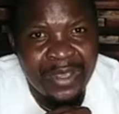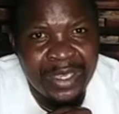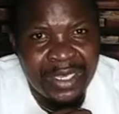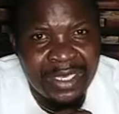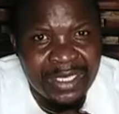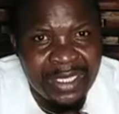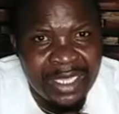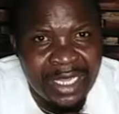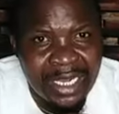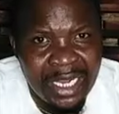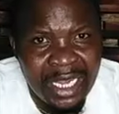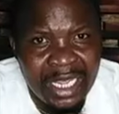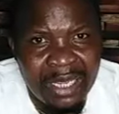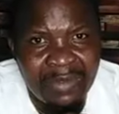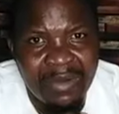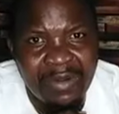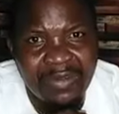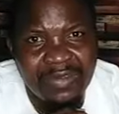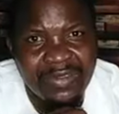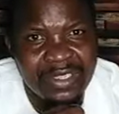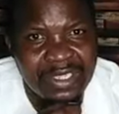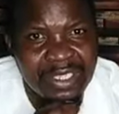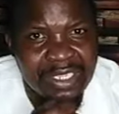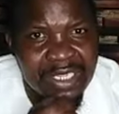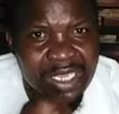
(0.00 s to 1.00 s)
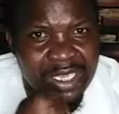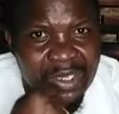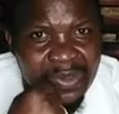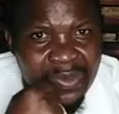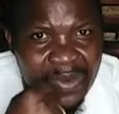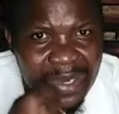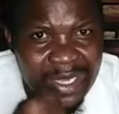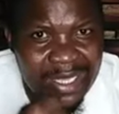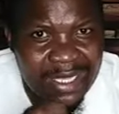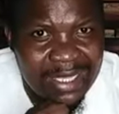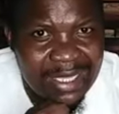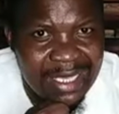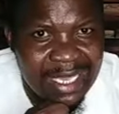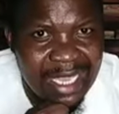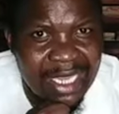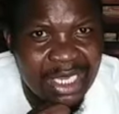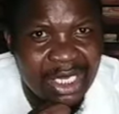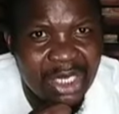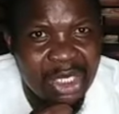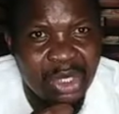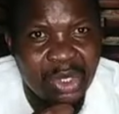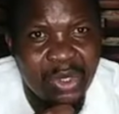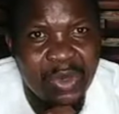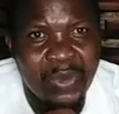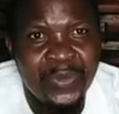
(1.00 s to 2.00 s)
In the name of Jesus, we
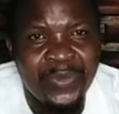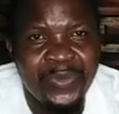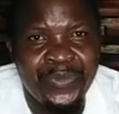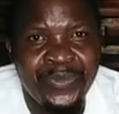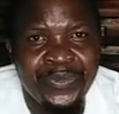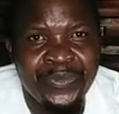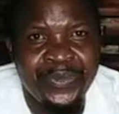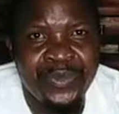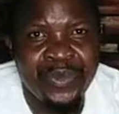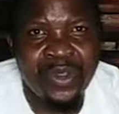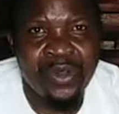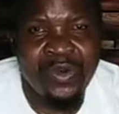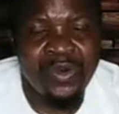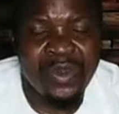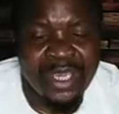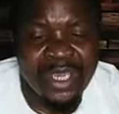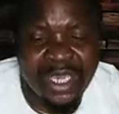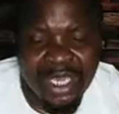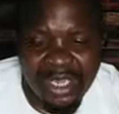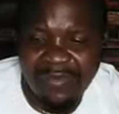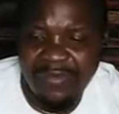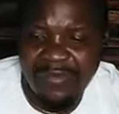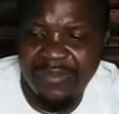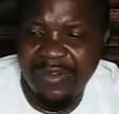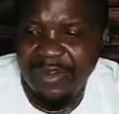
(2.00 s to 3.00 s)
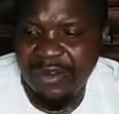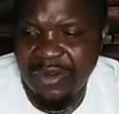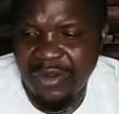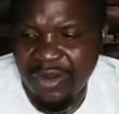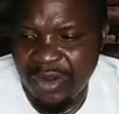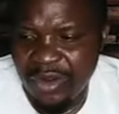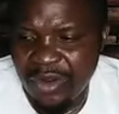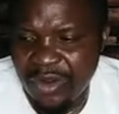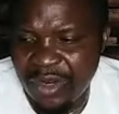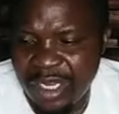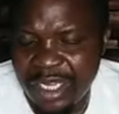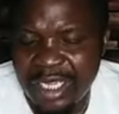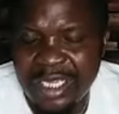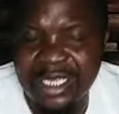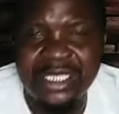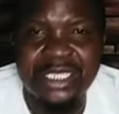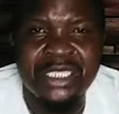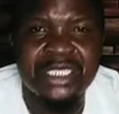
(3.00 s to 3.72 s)
thank you. We give you glory.